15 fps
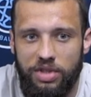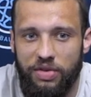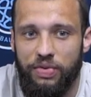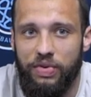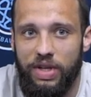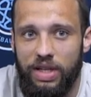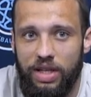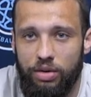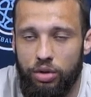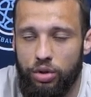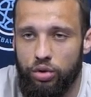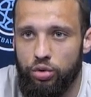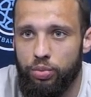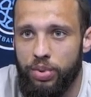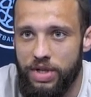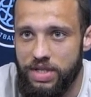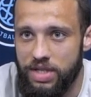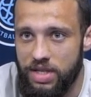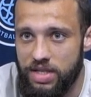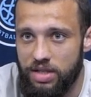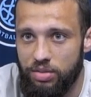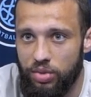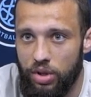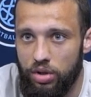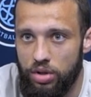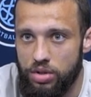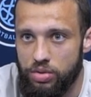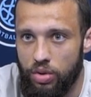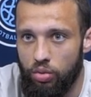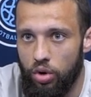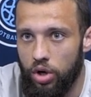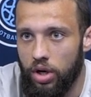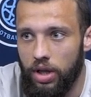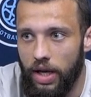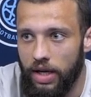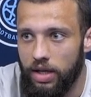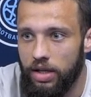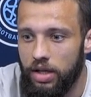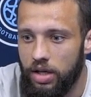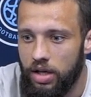feeling when you do pre-season, because we work like